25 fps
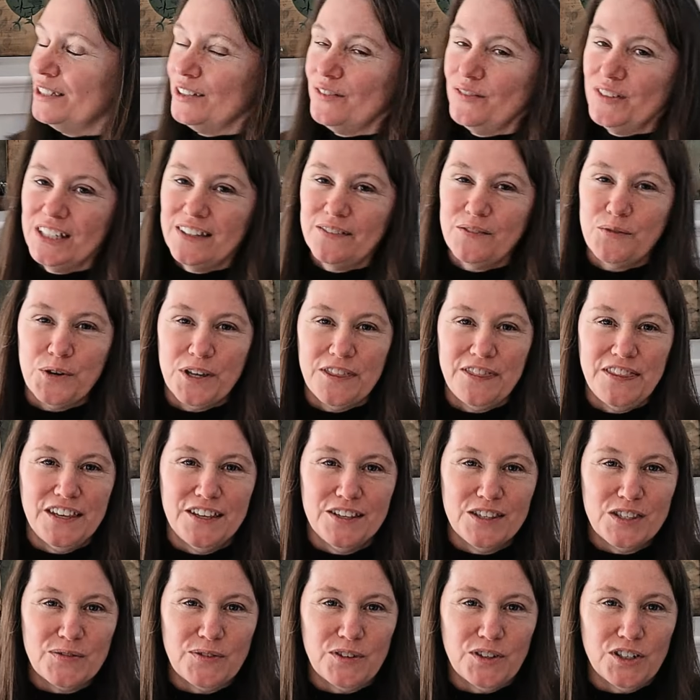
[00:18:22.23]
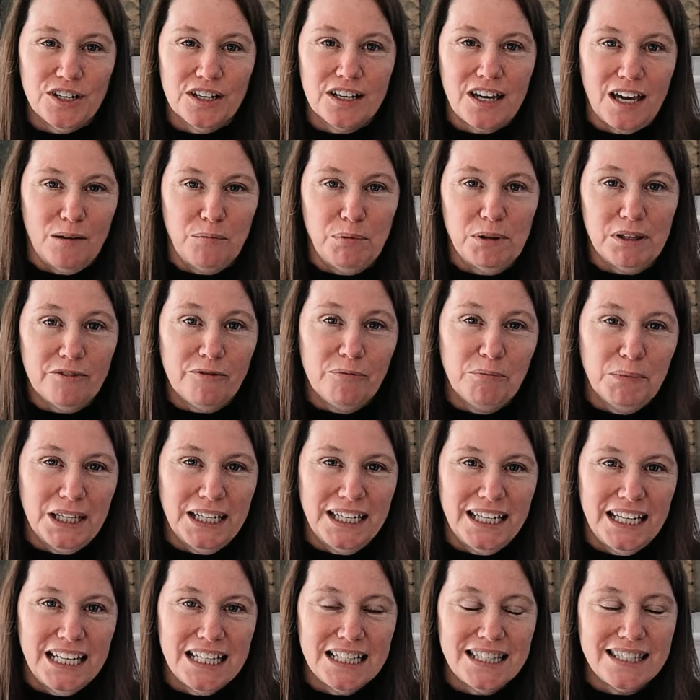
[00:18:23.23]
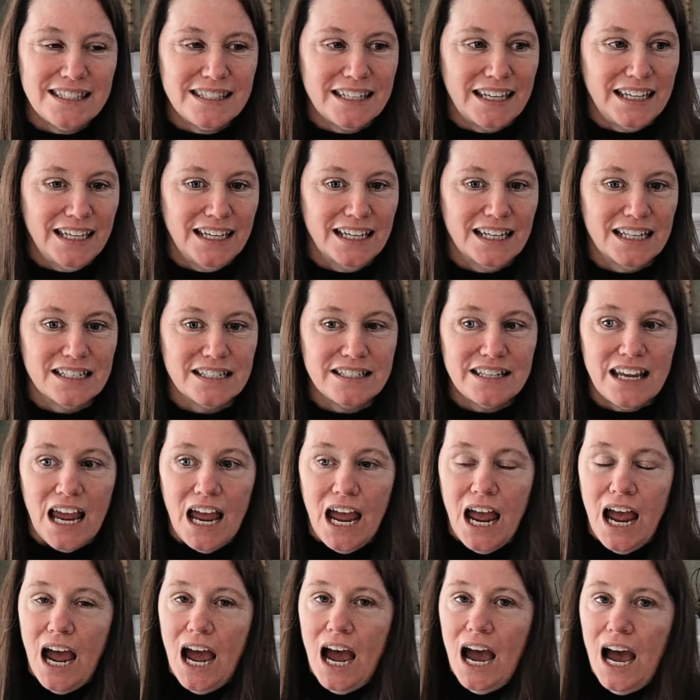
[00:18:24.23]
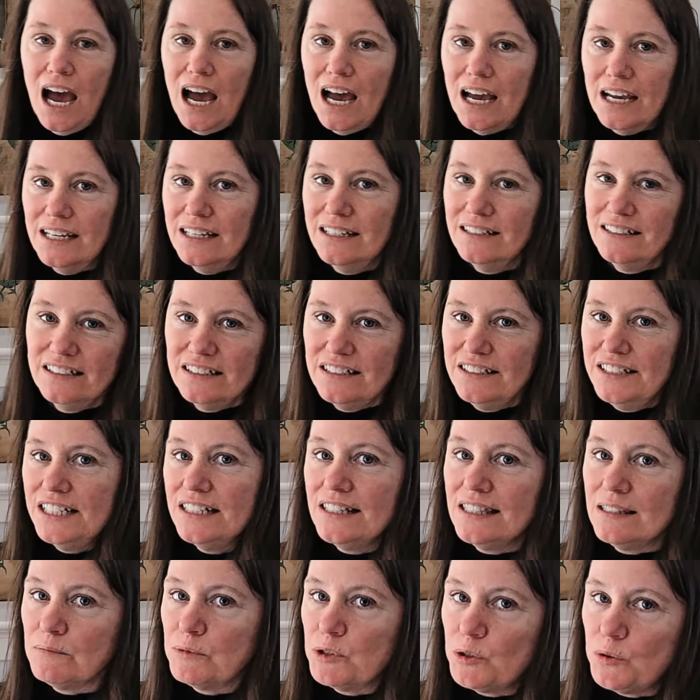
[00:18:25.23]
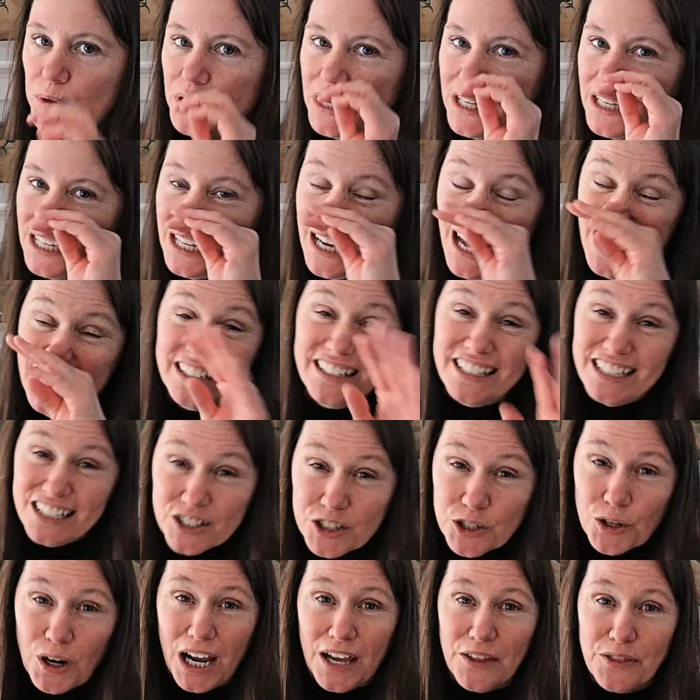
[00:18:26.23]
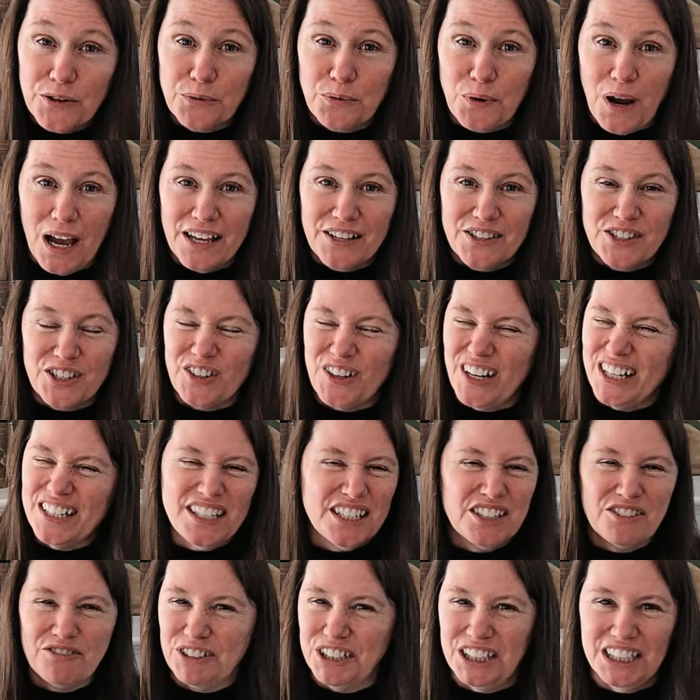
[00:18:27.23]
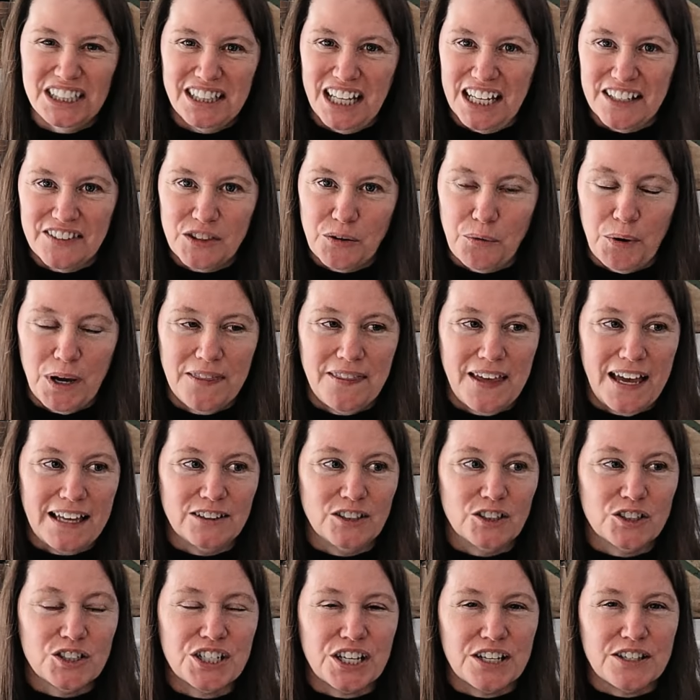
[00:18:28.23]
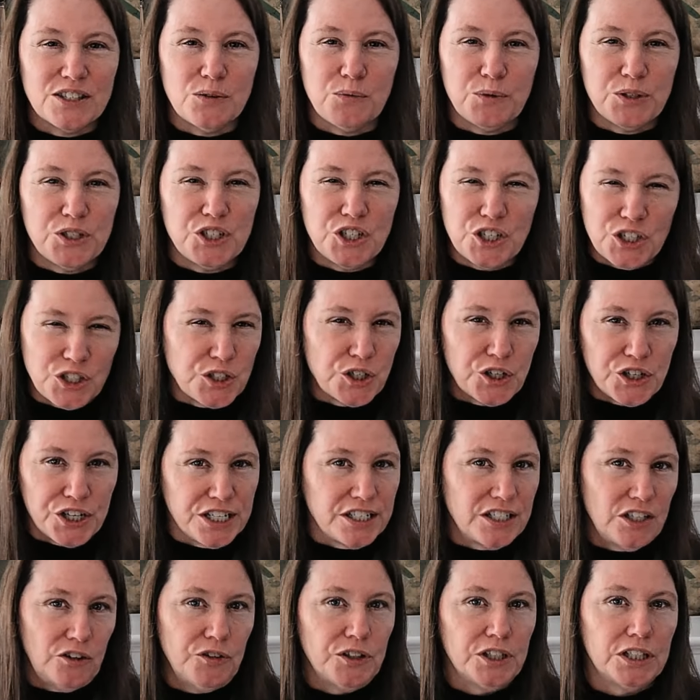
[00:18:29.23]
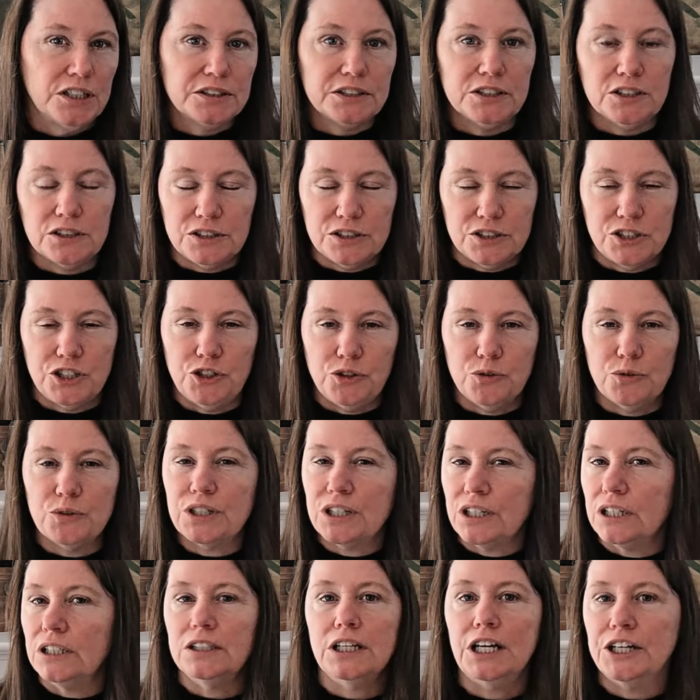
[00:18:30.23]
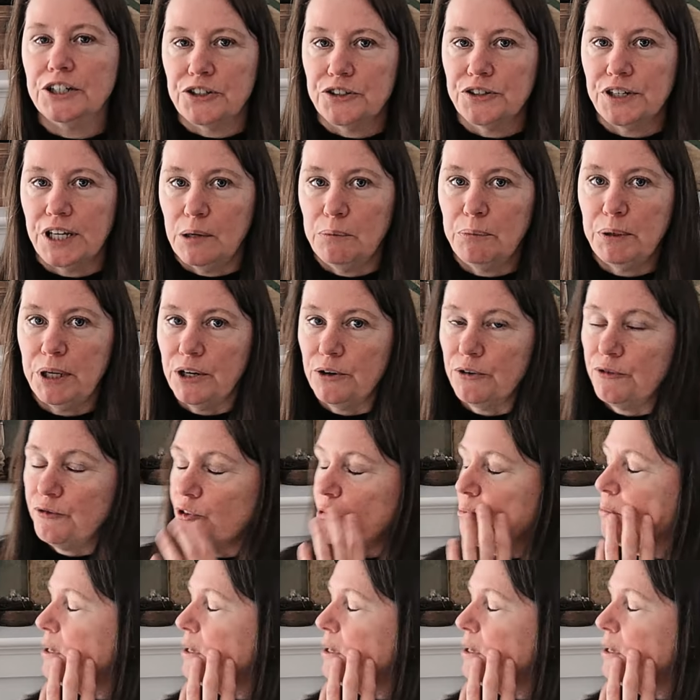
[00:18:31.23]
living with this for a couple of minutes, and I did some tweaking. I did try the riser. I didn't really like the way that looked, because it was just starting to feel a little too cluttered up here for